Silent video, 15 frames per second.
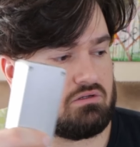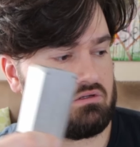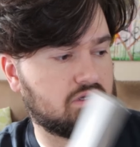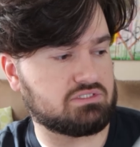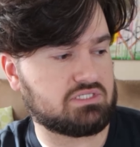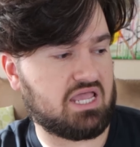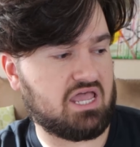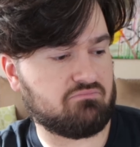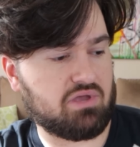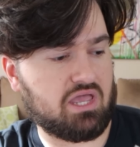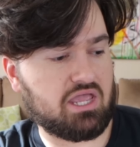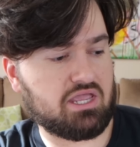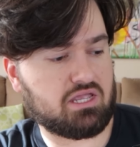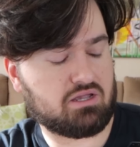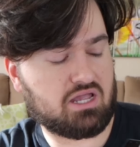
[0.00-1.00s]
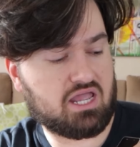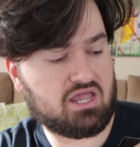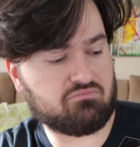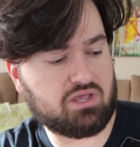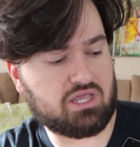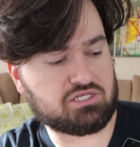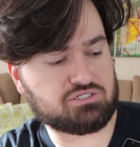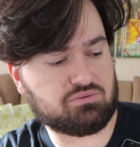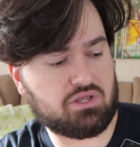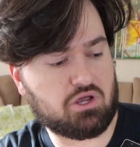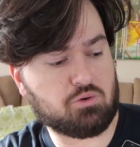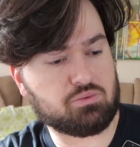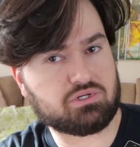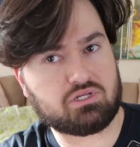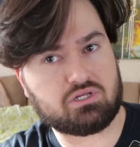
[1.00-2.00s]
because I have my HP
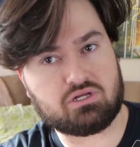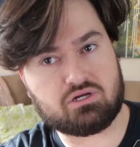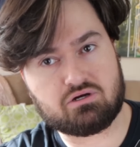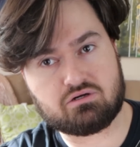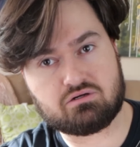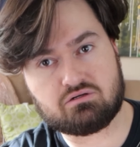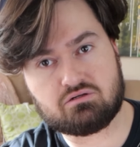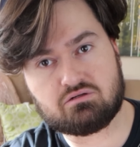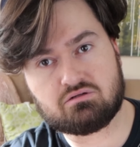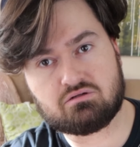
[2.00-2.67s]
oven here